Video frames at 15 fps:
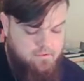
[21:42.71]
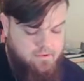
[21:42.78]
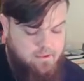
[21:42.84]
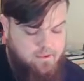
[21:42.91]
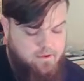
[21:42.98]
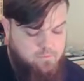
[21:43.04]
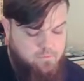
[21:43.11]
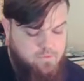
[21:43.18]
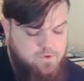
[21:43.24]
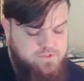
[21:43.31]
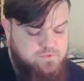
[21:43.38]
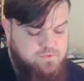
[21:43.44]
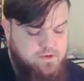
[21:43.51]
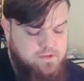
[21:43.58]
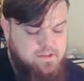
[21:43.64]
And
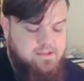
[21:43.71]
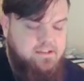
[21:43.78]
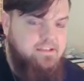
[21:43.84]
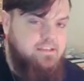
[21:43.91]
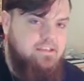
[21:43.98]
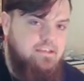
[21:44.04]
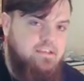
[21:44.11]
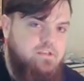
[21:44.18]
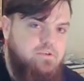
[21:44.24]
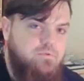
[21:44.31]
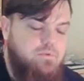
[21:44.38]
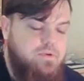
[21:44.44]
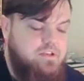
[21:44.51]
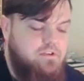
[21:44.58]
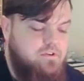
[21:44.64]
once we're in any key,
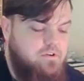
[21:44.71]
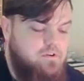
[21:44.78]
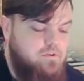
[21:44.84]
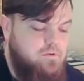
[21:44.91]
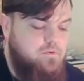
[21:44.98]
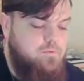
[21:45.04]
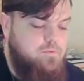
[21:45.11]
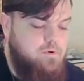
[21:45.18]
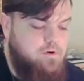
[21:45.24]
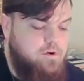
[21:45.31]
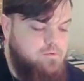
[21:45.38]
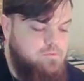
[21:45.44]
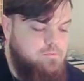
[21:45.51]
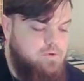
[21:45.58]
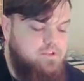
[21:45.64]
we know where
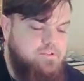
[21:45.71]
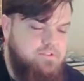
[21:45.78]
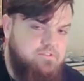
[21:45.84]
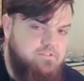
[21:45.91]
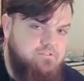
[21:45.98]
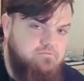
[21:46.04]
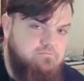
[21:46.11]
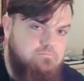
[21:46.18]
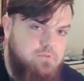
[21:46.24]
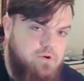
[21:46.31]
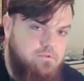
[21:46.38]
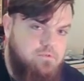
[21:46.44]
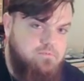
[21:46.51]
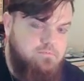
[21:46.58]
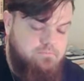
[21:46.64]
our relative
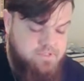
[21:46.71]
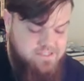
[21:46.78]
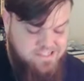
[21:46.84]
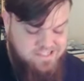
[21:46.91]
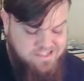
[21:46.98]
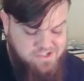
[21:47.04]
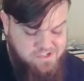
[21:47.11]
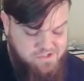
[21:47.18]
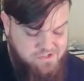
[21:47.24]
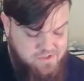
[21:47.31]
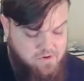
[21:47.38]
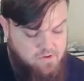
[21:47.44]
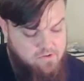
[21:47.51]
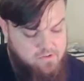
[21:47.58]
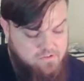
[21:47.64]
mode positions
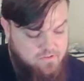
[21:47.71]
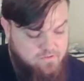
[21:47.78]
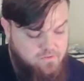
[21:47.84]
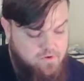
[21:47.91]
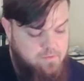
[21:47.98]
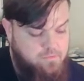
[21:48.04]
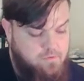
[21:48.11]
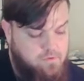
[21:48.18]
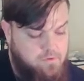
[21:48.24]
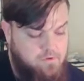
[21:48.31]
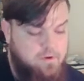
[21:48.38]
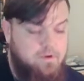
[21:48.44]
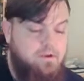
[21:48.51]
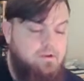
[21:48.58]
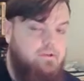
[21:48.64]
are on the fretboard,
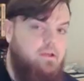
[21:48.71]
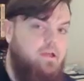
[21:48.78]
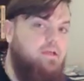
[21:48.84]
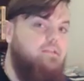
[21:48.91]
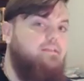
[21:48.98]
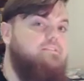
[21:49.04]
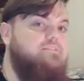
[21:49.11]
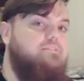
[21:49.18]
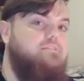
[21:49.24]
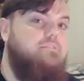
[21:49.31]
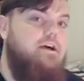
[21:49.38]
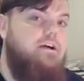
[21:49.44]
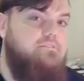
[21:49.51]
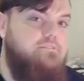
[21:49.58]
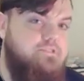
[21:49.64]
and that's going to
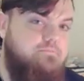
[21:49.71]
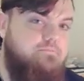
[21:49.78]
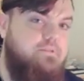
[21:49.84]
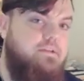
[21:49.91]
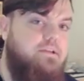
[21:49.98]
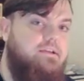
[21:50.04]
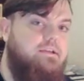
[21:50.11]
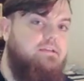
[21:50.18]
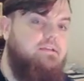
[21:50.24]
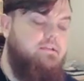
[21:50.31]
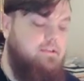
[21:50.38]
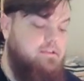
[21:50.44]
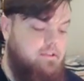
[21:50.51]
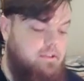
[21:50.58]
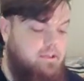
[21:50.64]
allow us to play
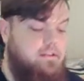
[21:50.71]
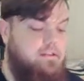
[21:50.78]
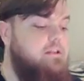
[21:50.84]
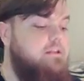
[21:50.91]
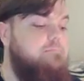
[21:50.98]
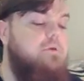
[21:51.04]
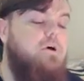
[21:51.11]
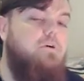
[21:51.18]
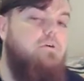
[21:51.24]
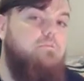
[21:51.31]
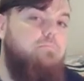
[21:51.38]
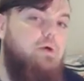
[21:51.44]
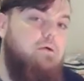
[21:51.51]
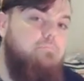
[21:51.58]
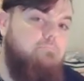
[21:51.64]
in any mode
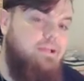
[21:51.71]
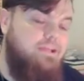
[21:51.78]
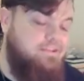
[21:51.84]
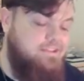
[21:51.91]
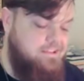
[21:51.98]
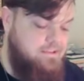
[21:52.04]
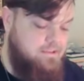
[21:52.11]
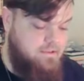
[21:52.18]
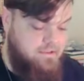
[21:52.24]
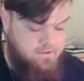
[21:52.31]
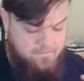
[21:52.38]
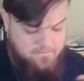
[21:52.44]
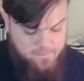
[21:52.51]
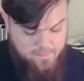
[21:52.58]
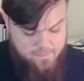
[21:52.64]
by making
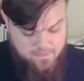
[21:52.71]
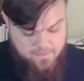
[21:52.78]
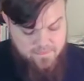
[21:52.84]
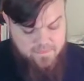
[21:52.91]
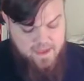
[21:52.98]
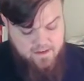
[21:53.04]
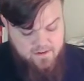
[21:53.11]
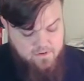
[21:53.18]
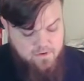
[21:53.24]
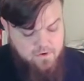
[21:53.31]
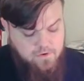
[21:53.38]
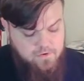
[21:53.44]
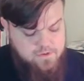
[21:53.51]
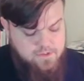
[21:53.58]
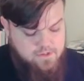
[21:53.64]
that
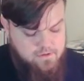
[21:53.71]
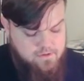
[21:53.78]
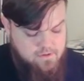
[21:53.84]
note